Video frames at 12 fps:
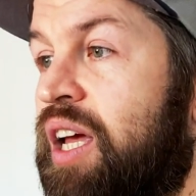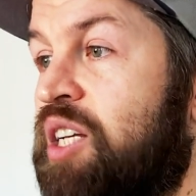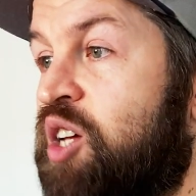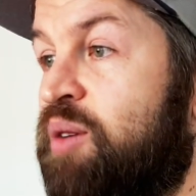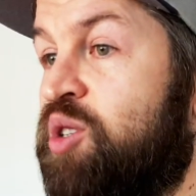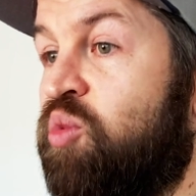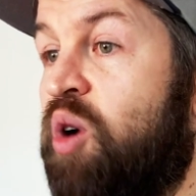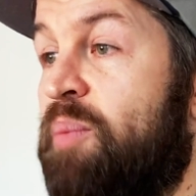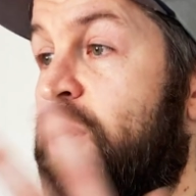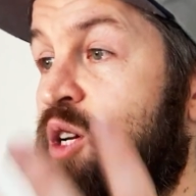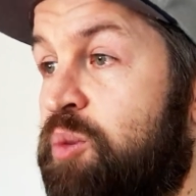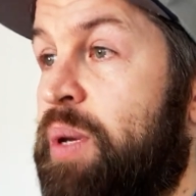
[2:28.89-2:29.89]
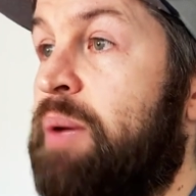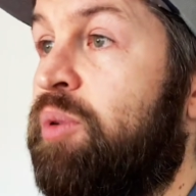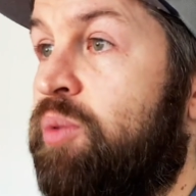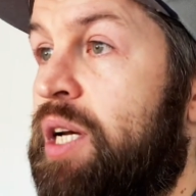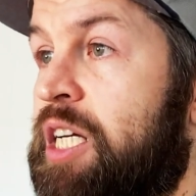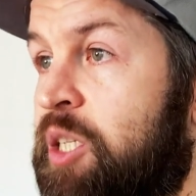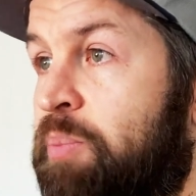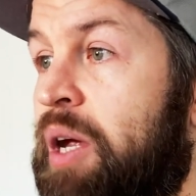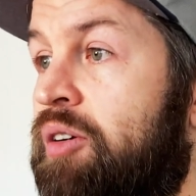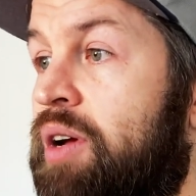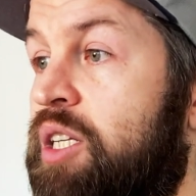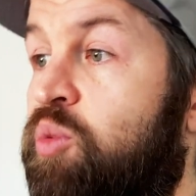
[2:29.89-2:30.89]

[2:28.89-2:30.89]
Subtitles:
in terms of what most people would experience,